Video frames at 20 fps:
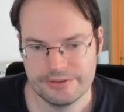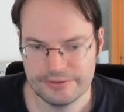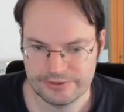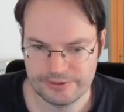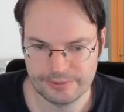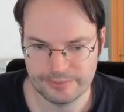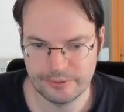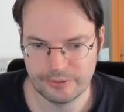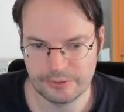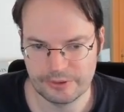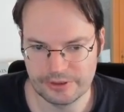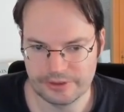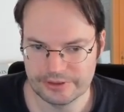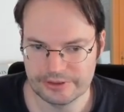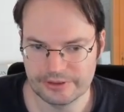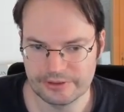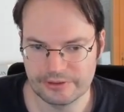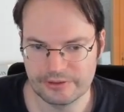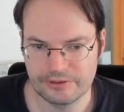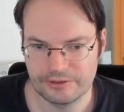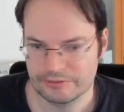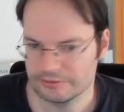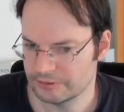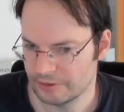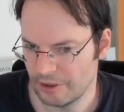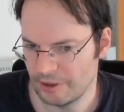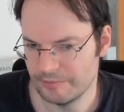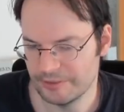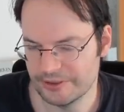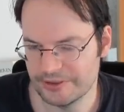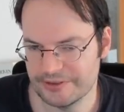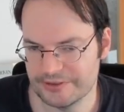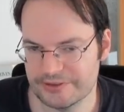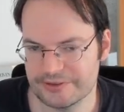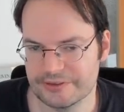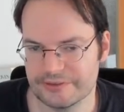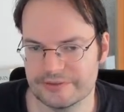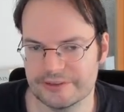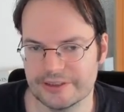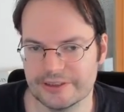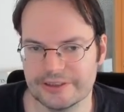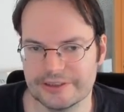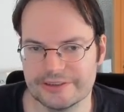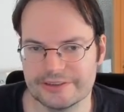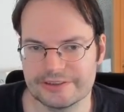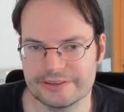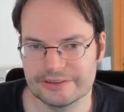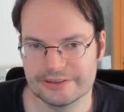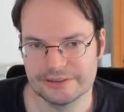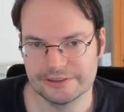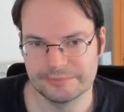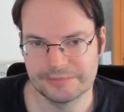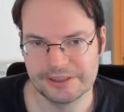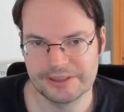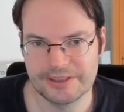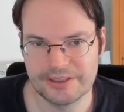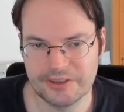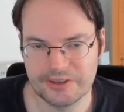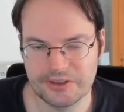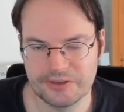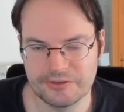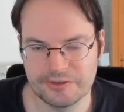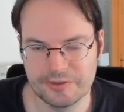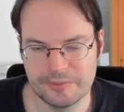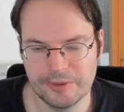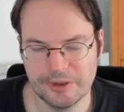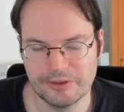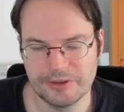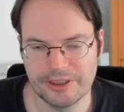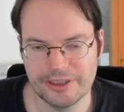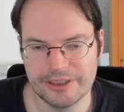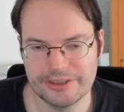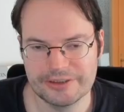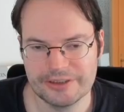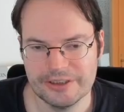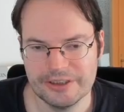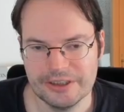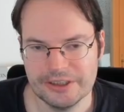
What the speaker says: support a common interface, that of a monad,